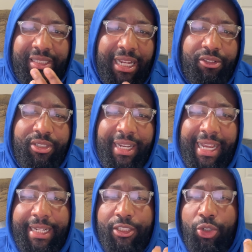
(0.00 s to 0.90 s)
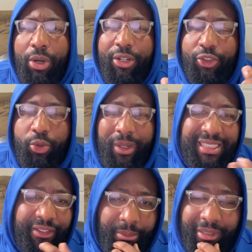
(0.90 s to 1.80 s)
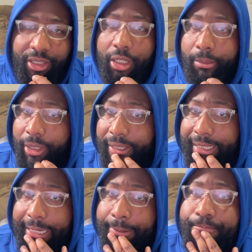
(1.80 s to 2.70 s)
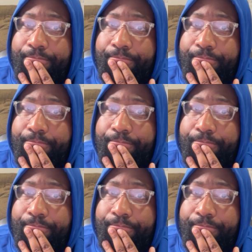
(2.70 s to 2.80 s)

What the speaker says: is now sitting at a $227 million market cap.